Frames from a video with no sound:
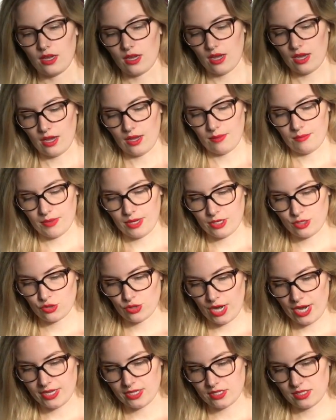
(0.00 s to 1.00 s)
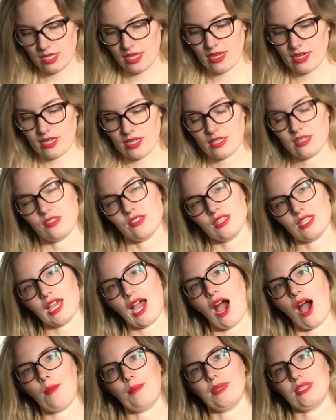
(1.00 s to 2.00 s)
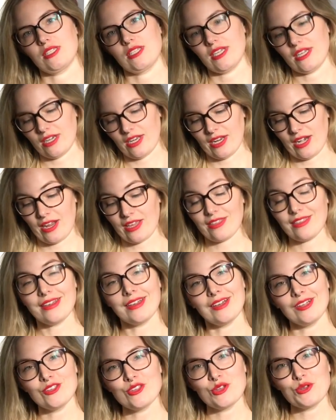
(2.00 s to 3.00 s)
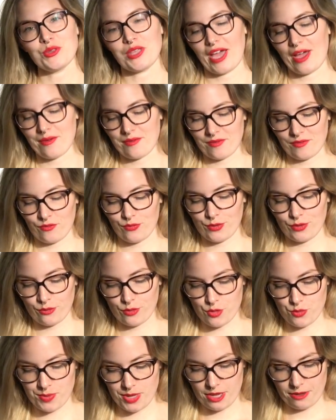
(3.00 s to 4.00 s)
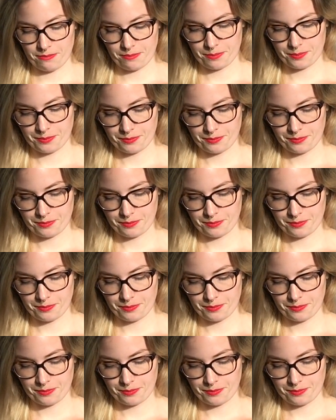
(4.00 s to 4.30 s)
a dress that is the opposite, and I think I'll do that for Ruby.